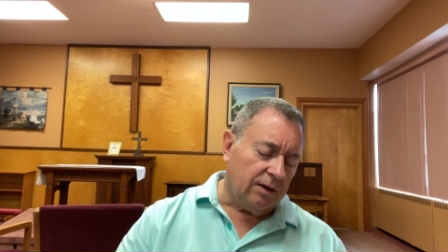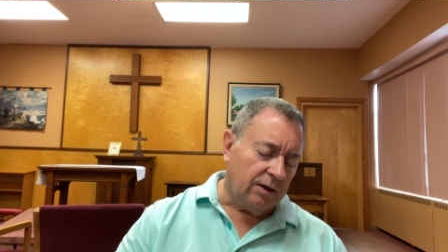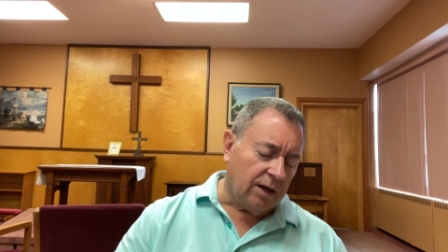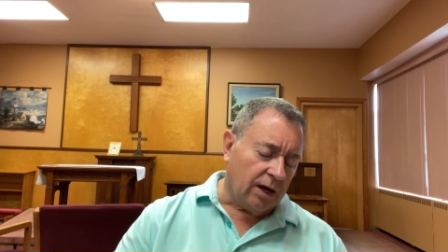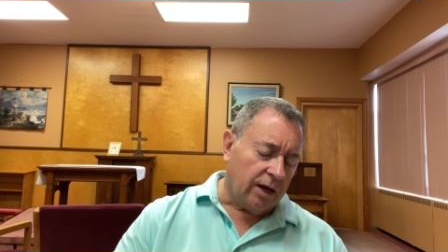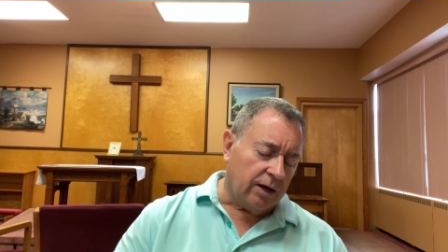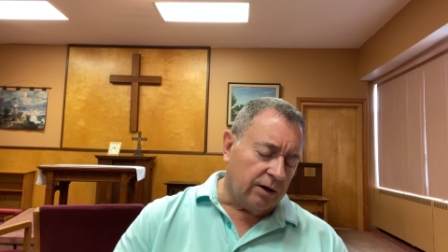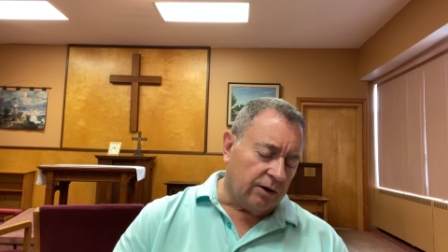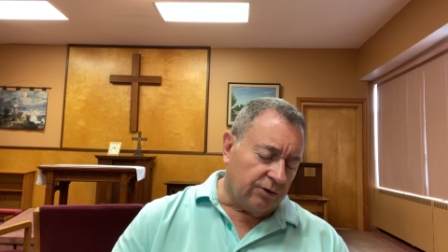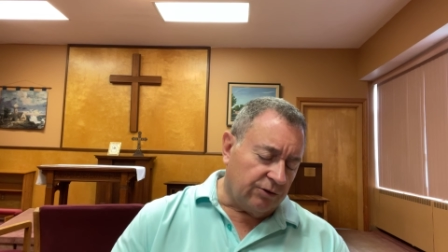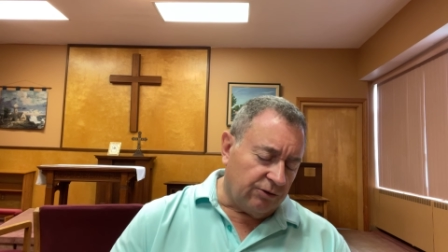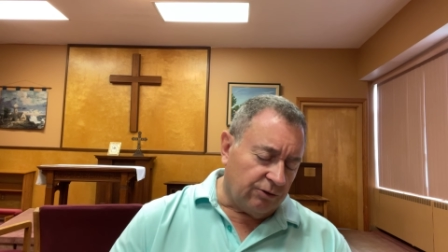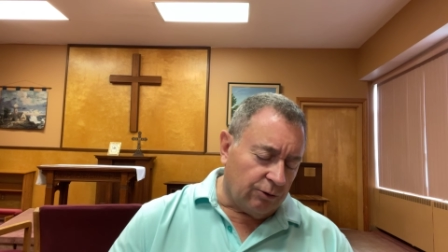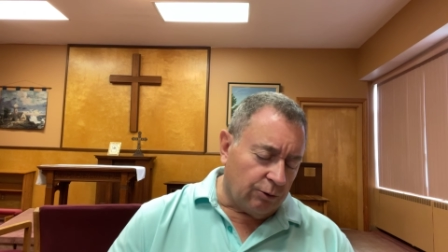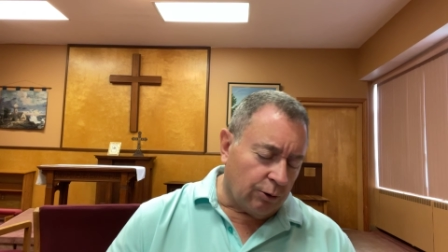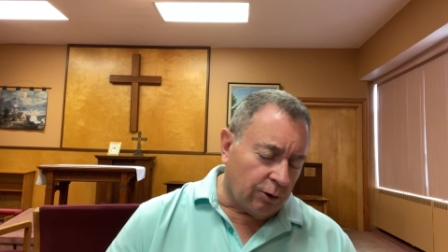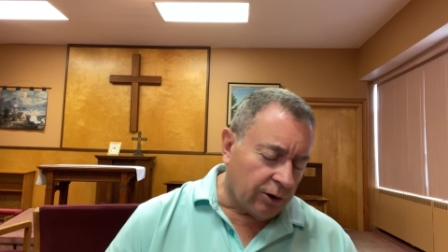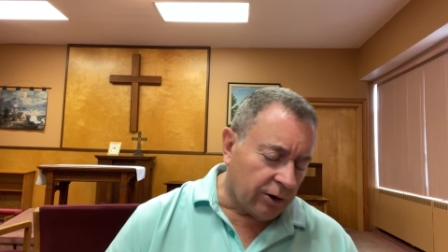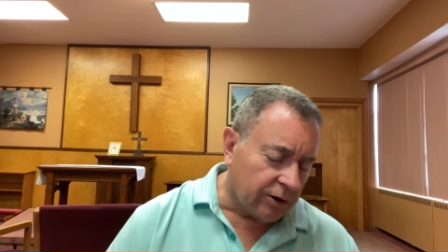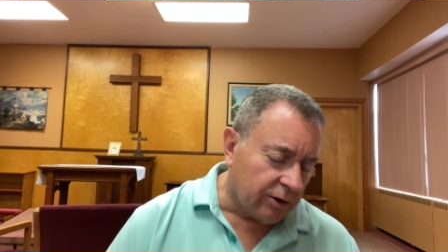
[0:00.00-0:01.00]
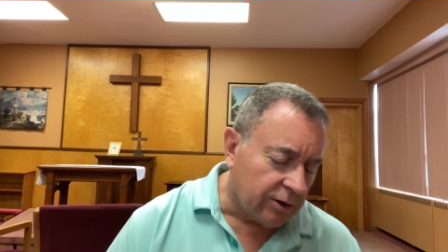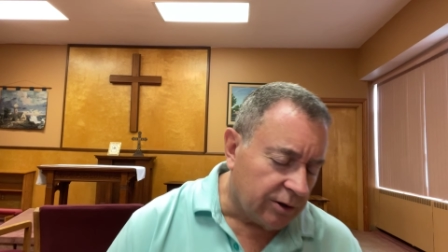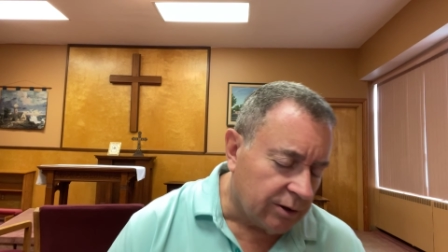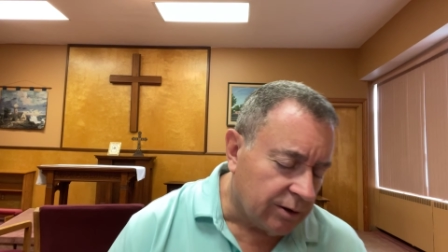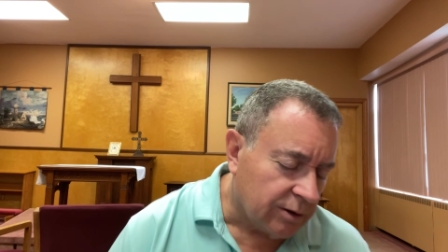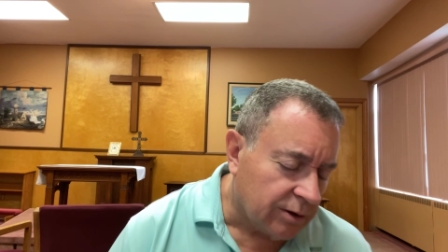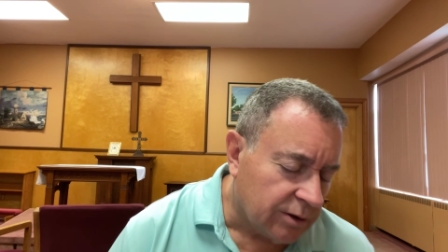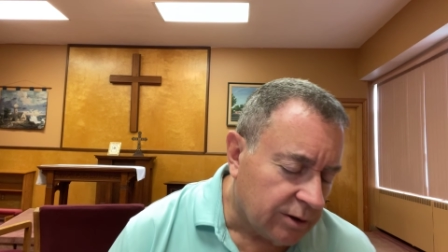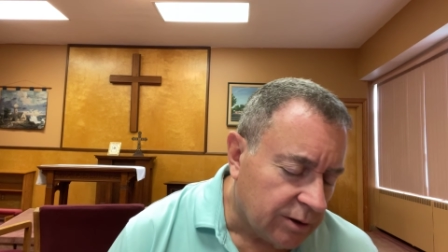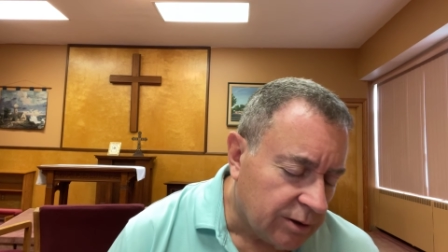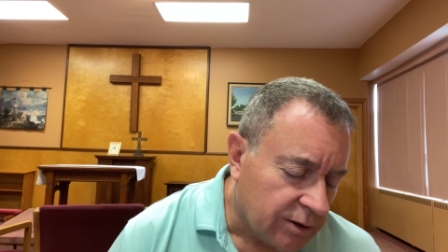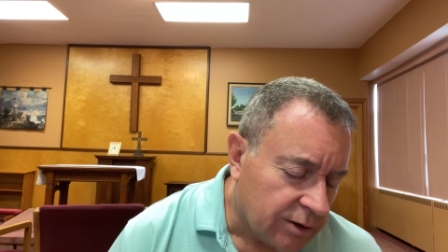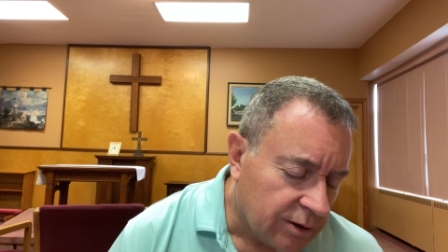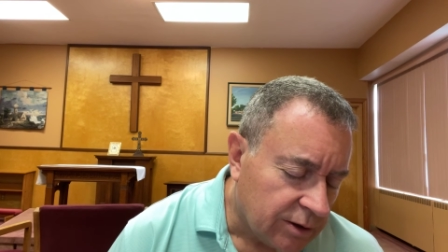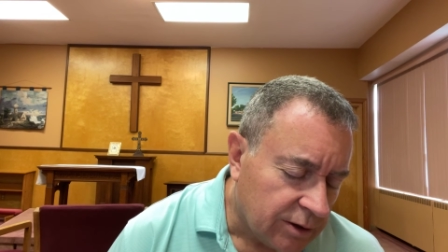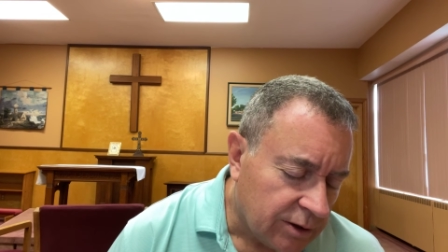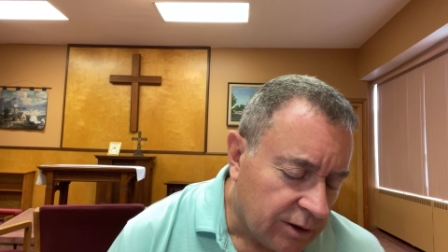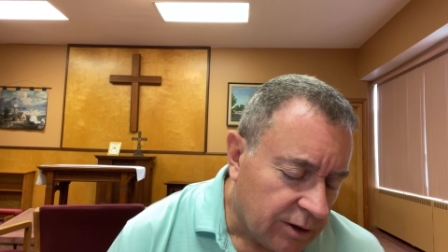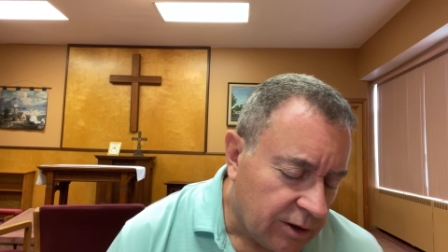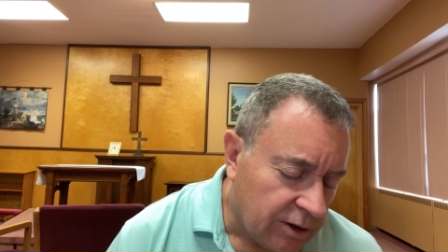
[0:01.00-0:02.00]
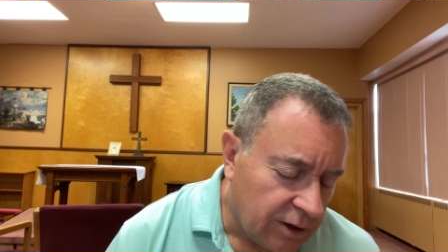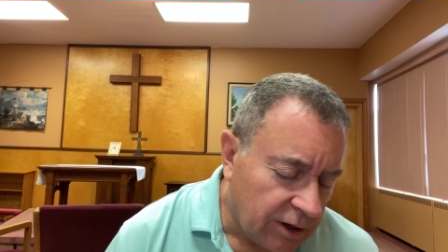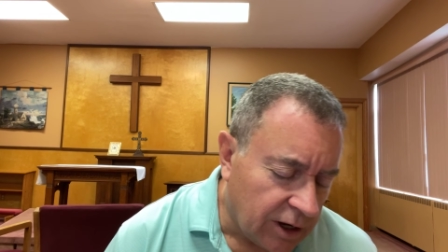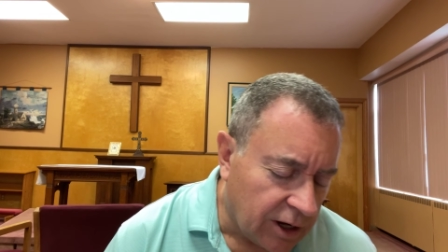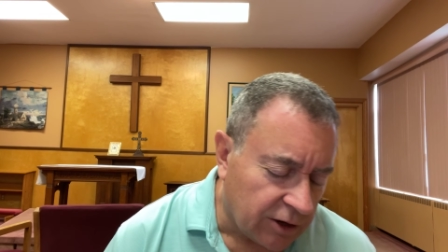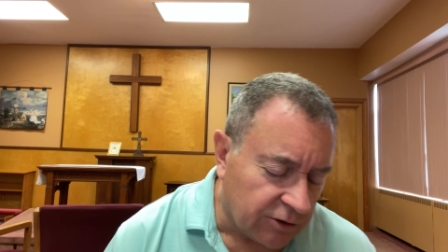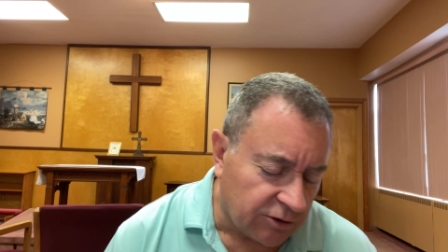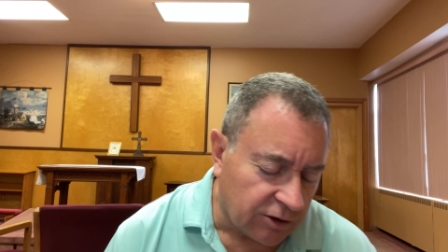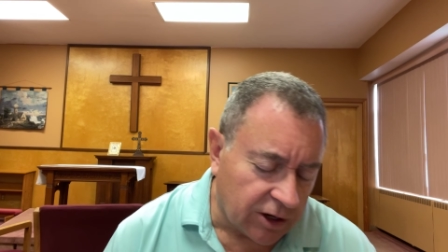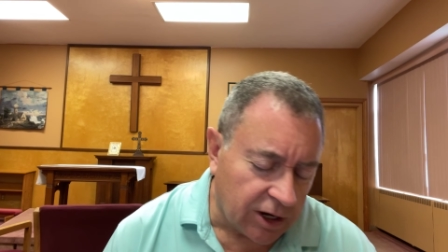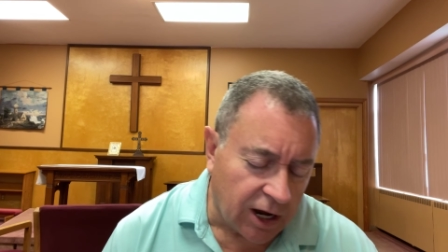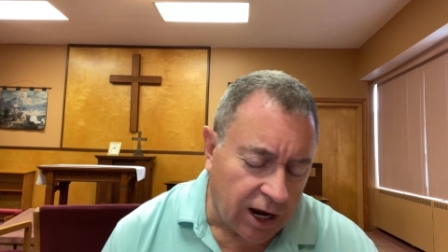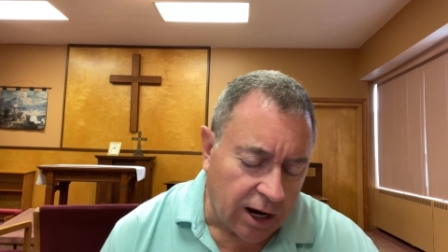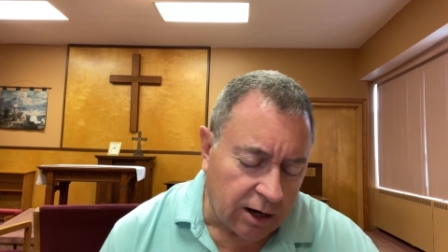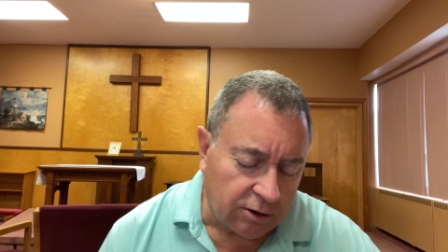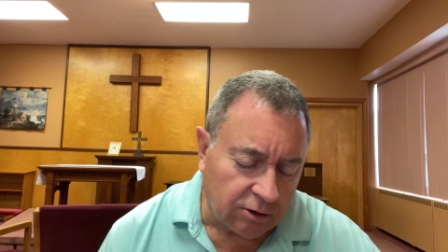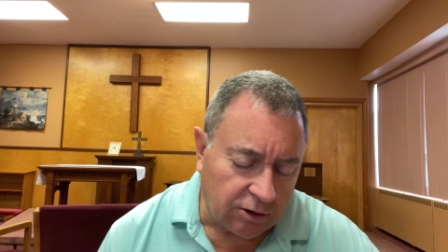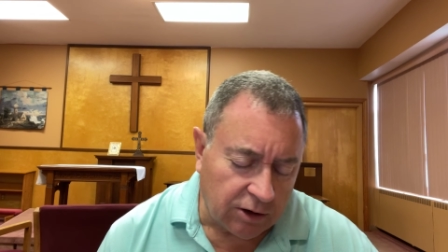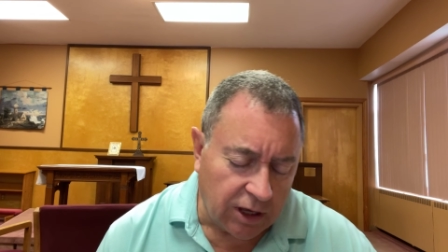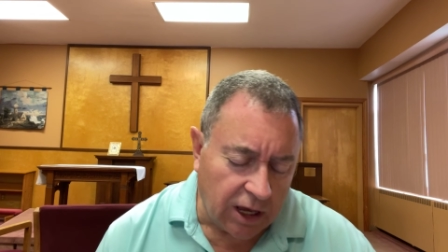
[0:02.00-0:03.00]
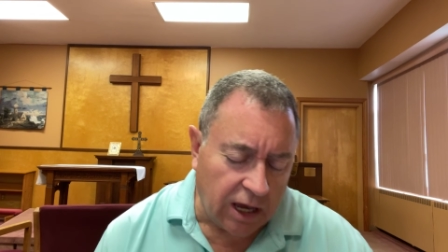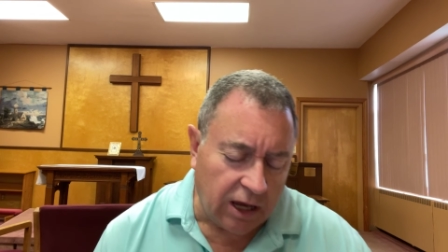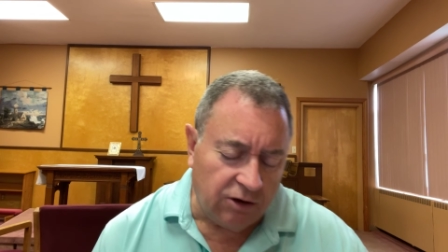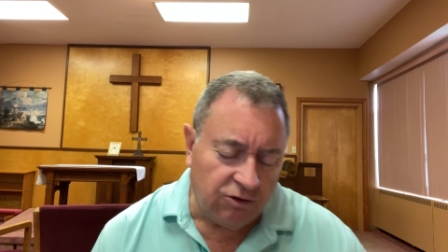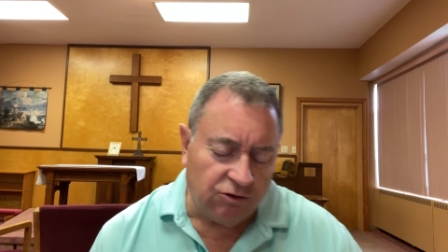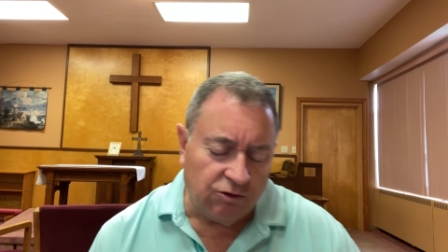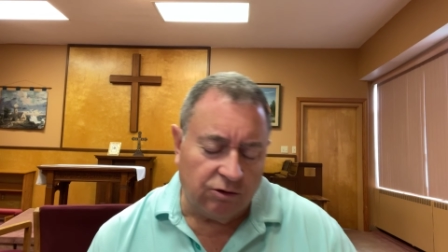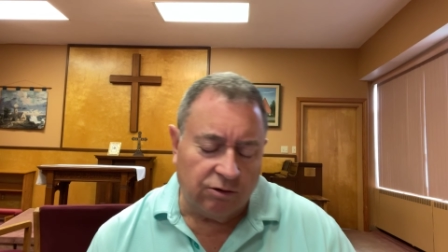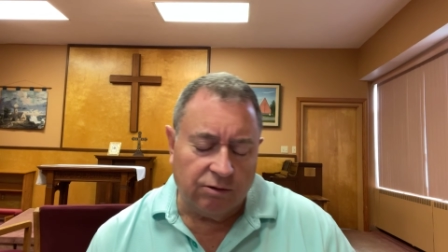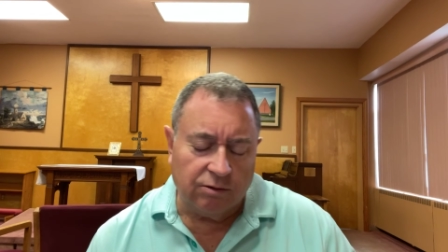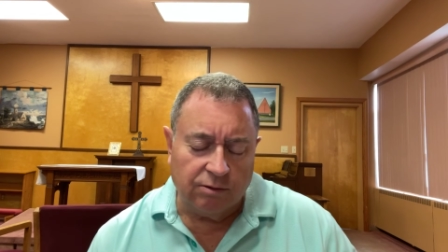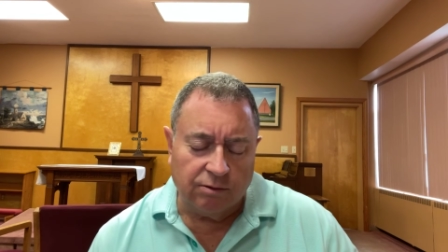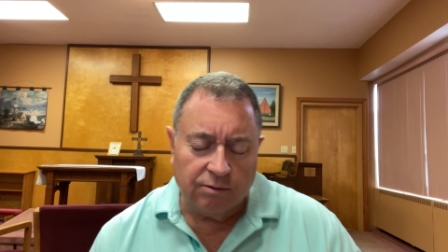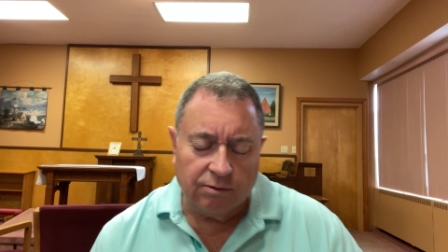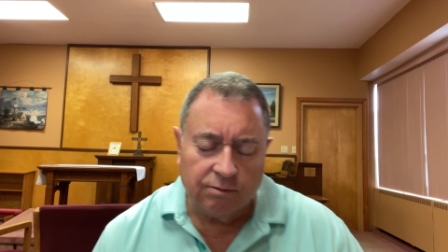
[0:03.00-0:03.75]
Guide us, Lord, as a congregation